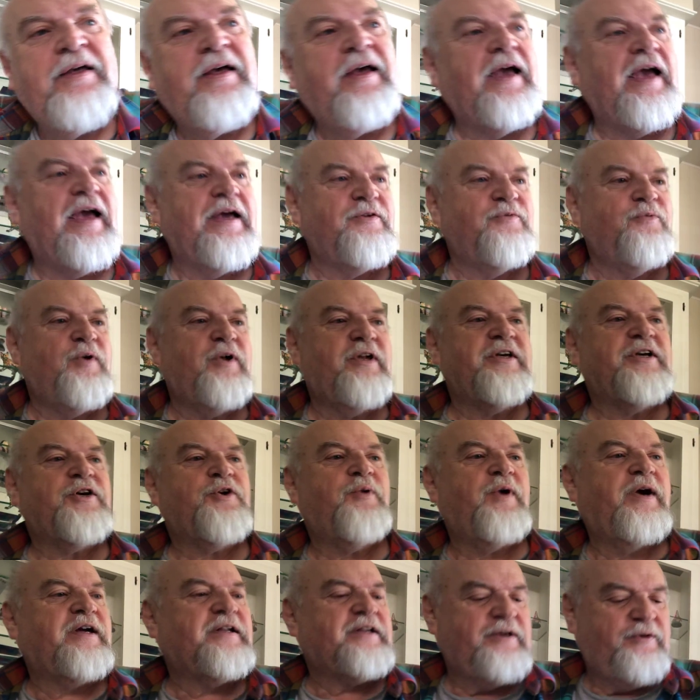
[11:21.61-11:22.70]
And really
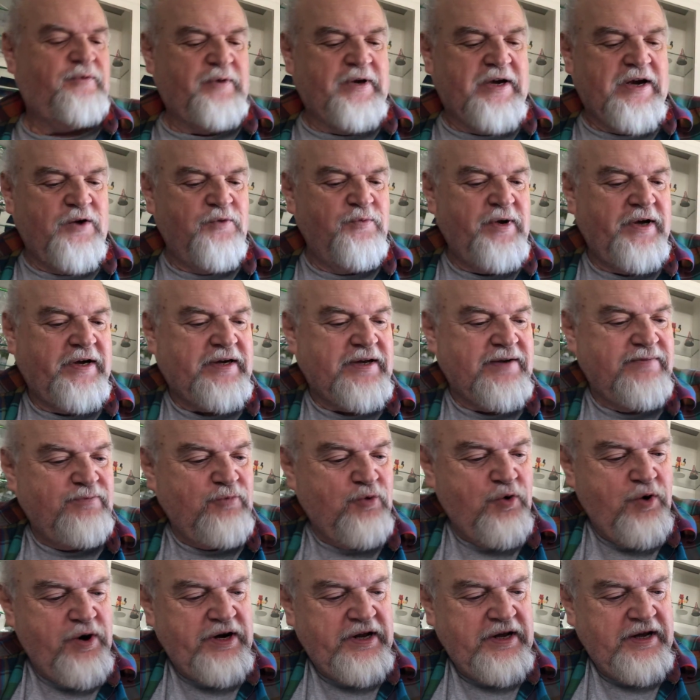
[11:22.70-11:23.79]
quickly, we got Rick and
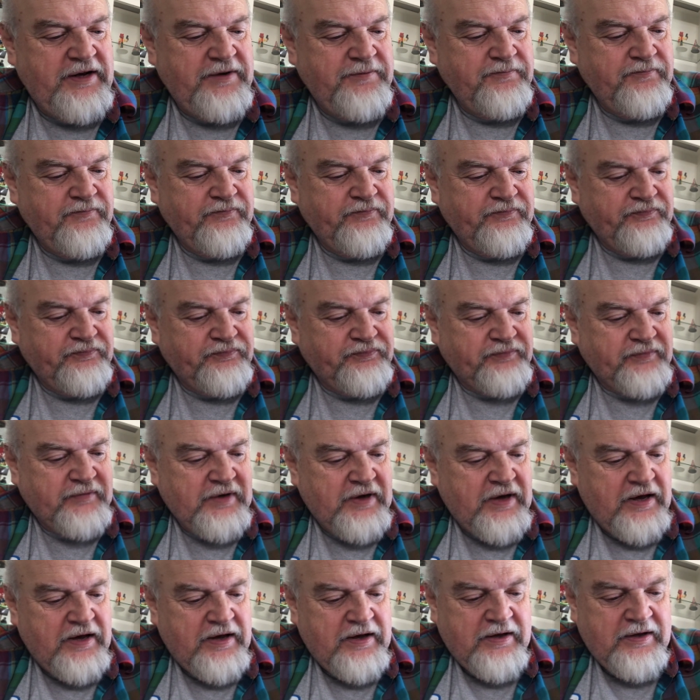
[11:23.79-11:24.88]
Morty,
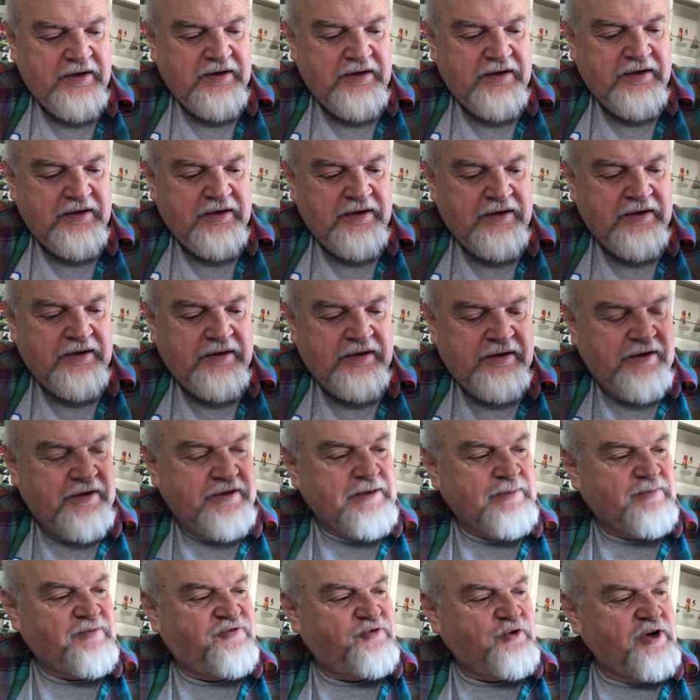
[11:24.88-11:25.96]

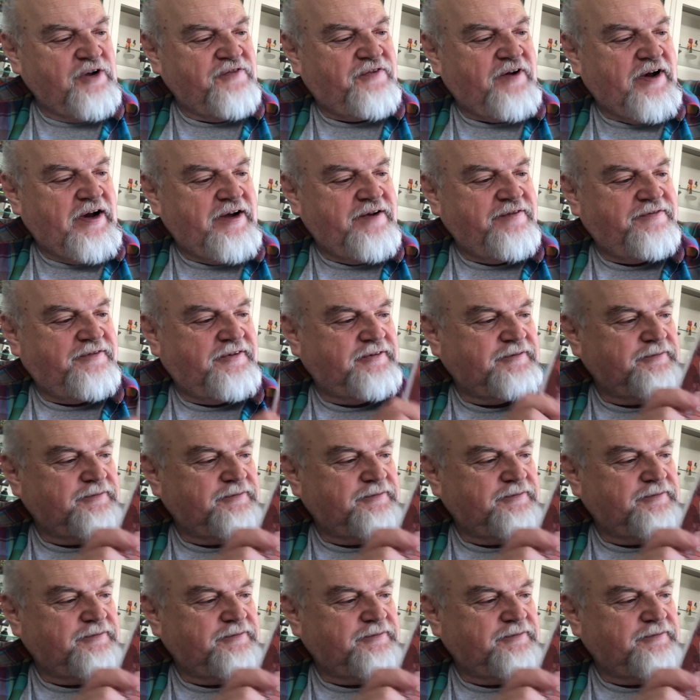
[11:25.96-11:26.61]
number 45.